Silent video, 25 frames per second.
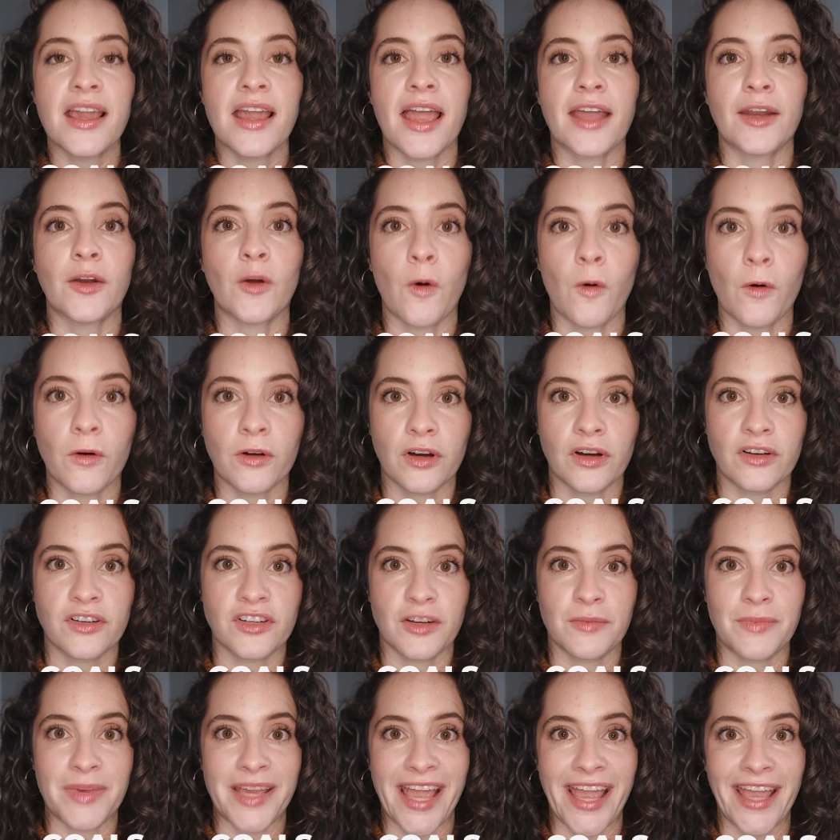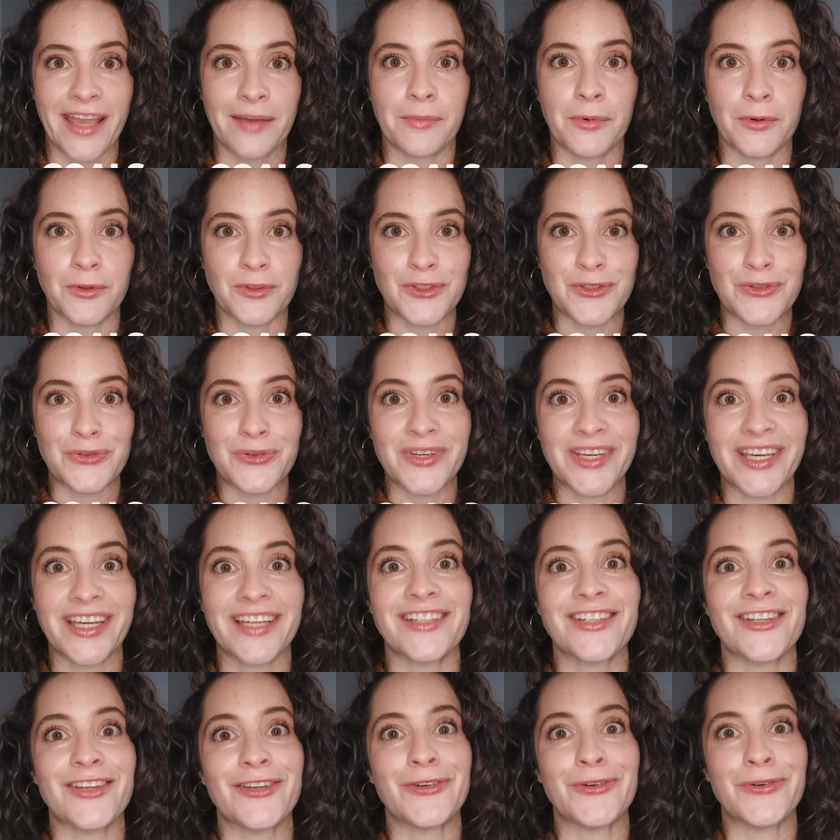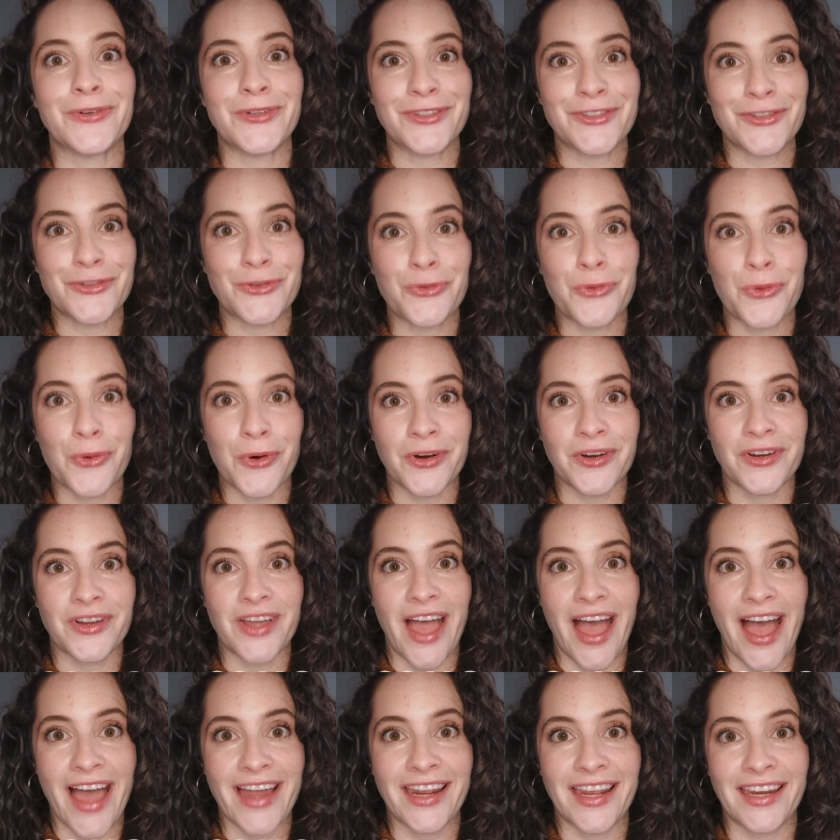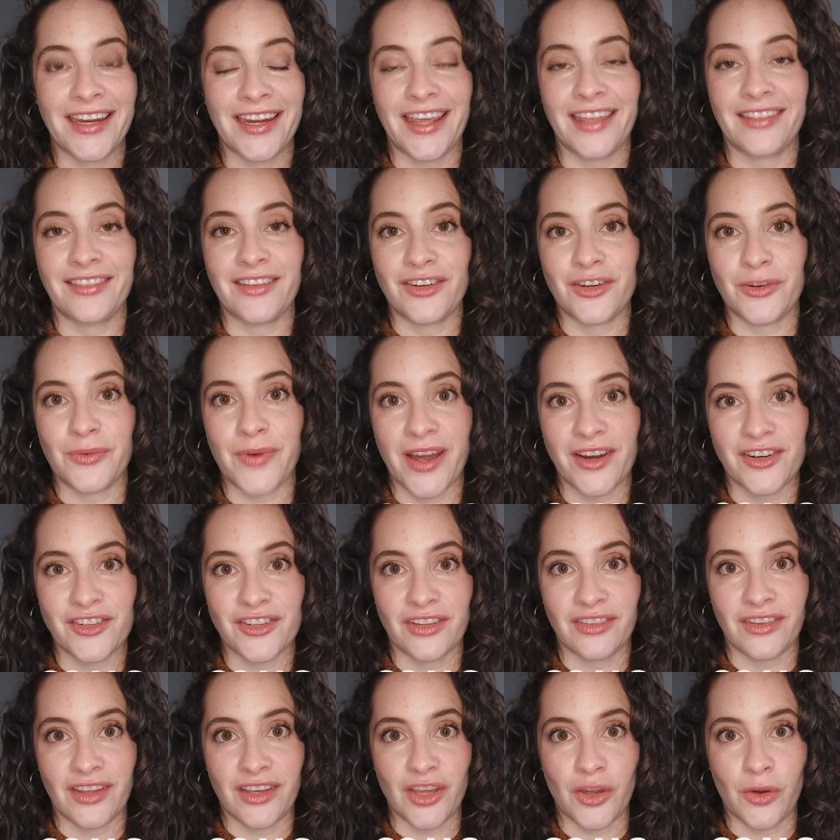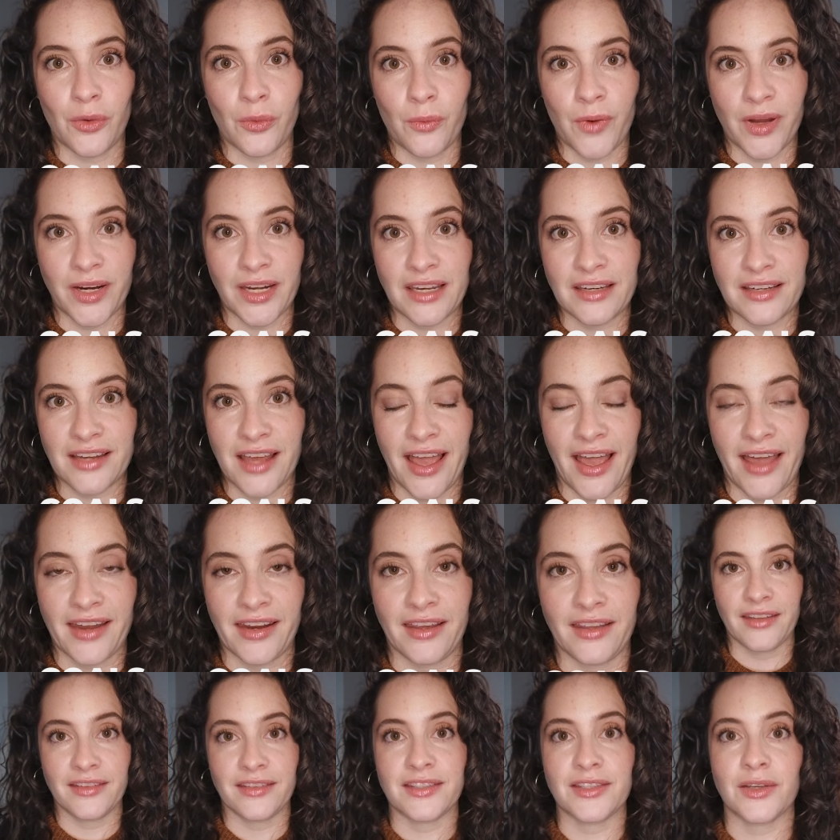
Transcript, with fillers: in order to be able to get you toward heading in the direction that you're wanting to head in.